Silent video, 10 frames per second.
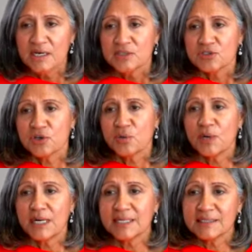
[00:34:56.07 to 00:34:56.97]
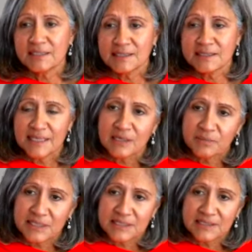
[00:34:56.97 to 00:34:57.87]
So I said to
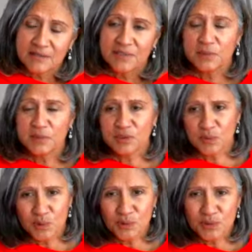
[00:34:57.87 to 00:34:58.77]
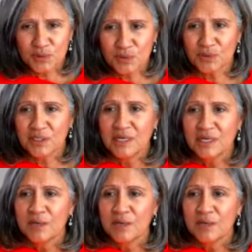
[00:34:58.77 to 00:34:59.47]
myself, like with the rule tool,